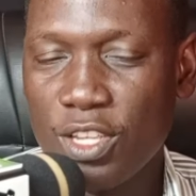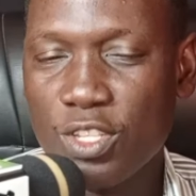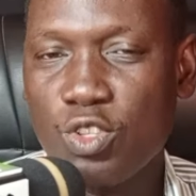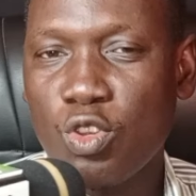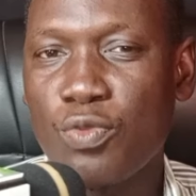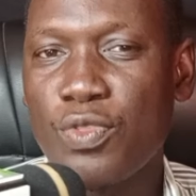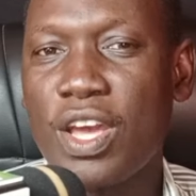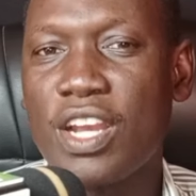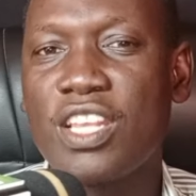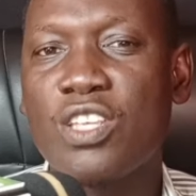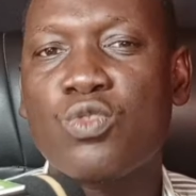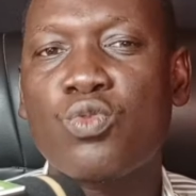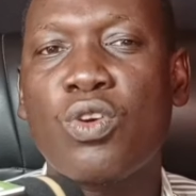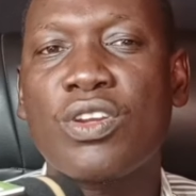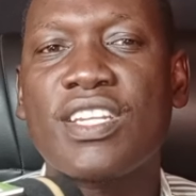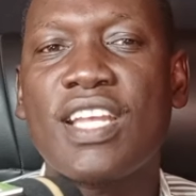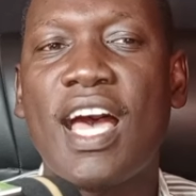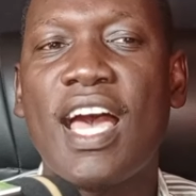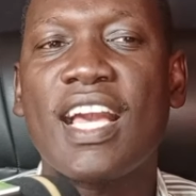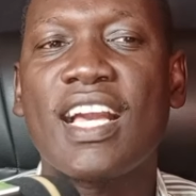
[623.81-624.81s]
So that is
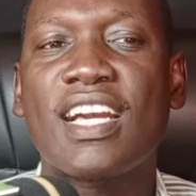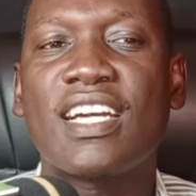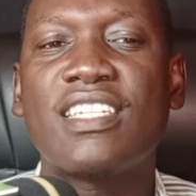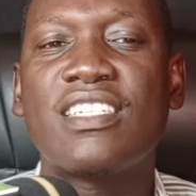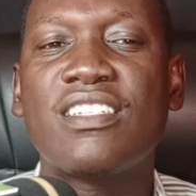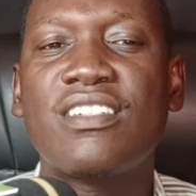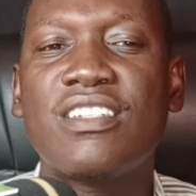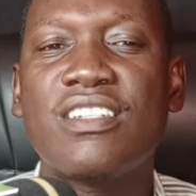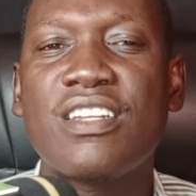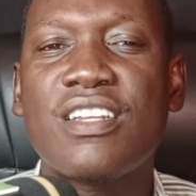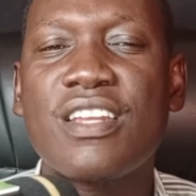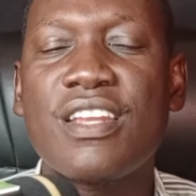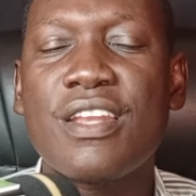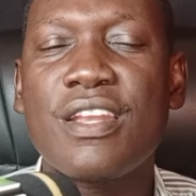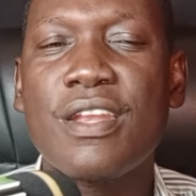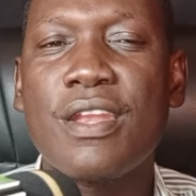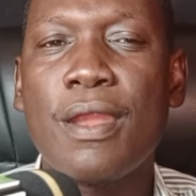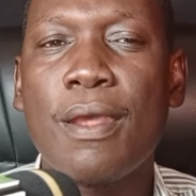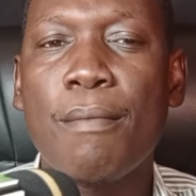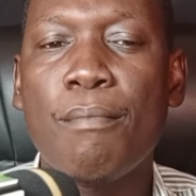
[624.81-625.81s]
what I can
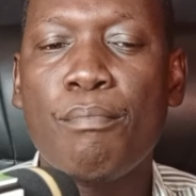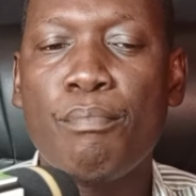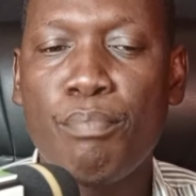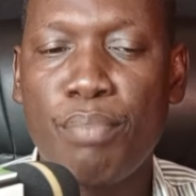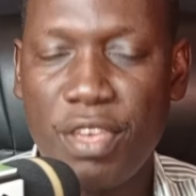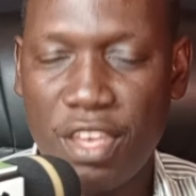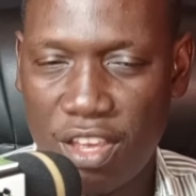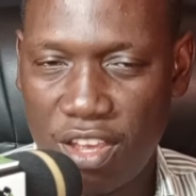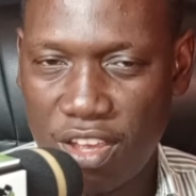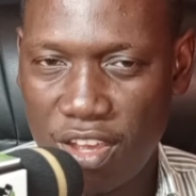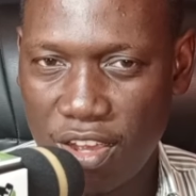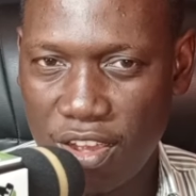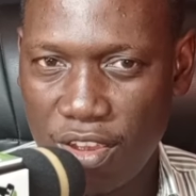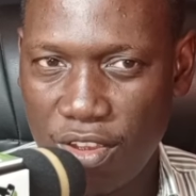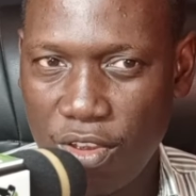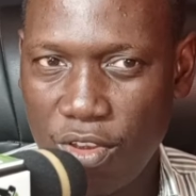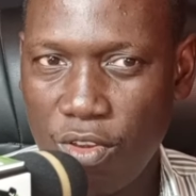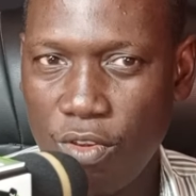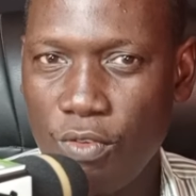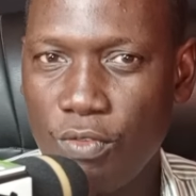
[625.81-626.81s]
pick
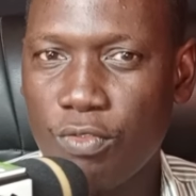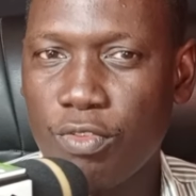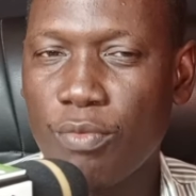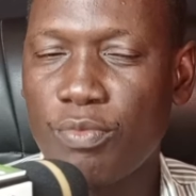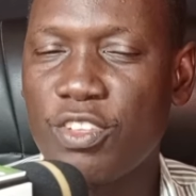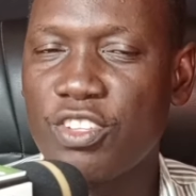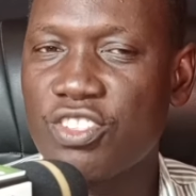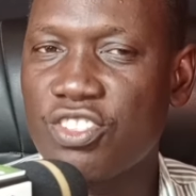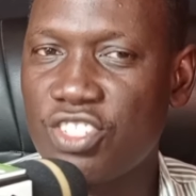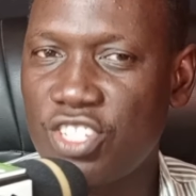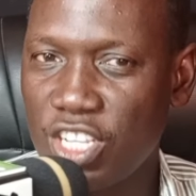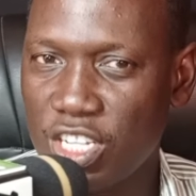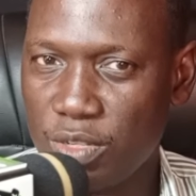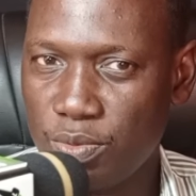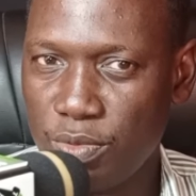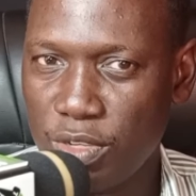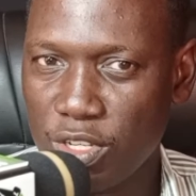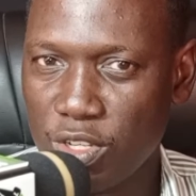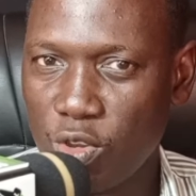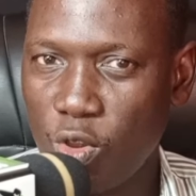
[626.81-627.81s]
from the
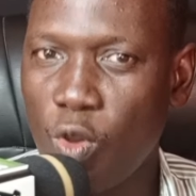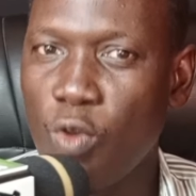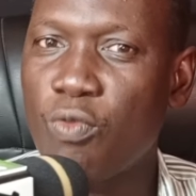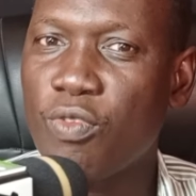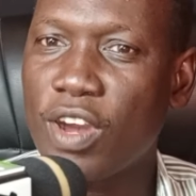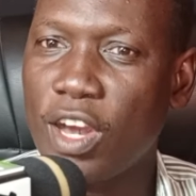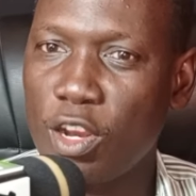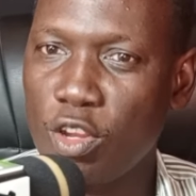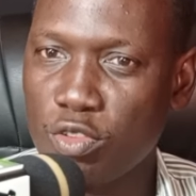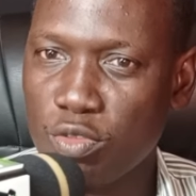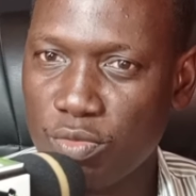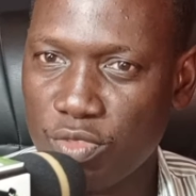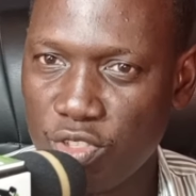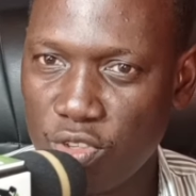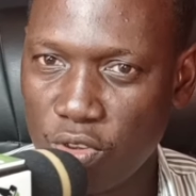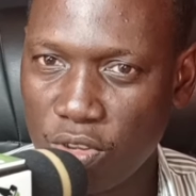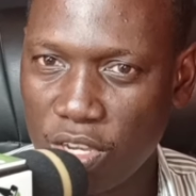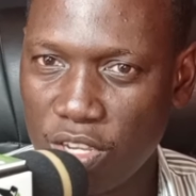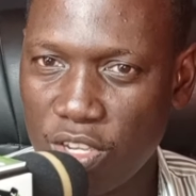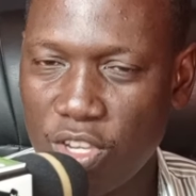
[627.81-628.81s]
statement of Kalonzo
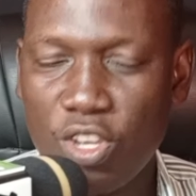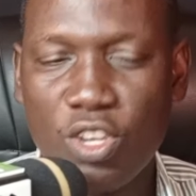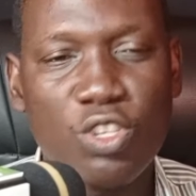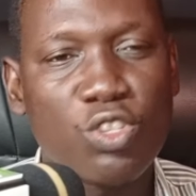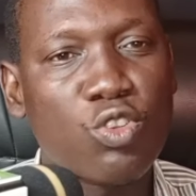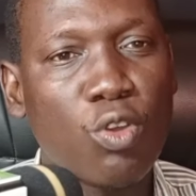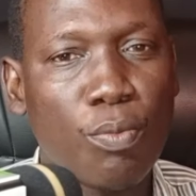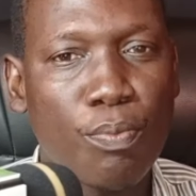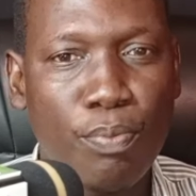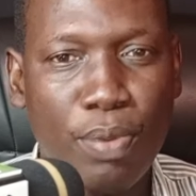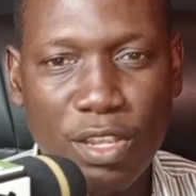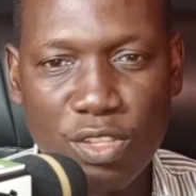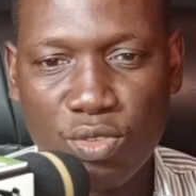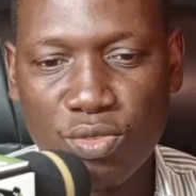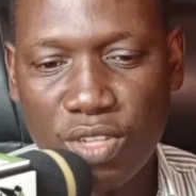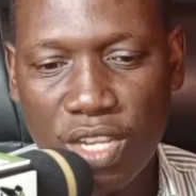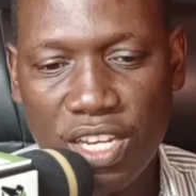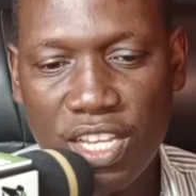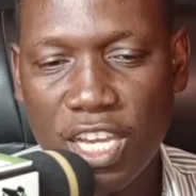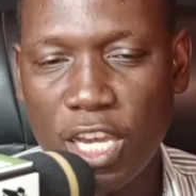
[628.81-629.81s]
Musyoka. So
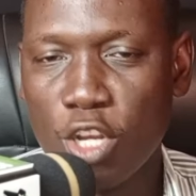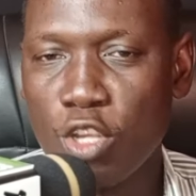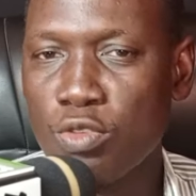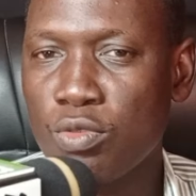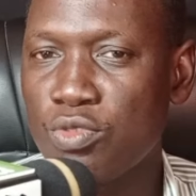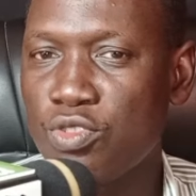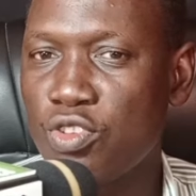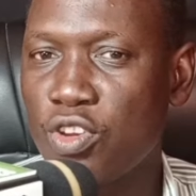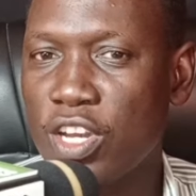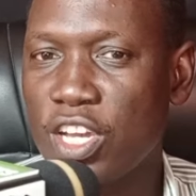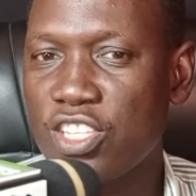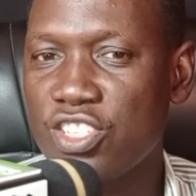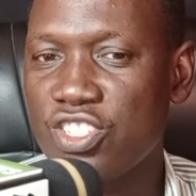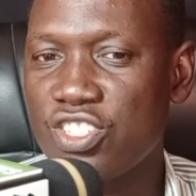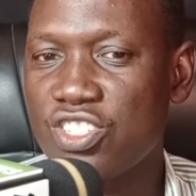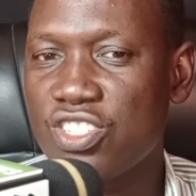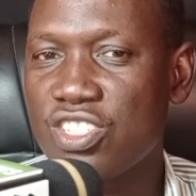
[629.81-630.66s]
personally, Kalonzo Musyoka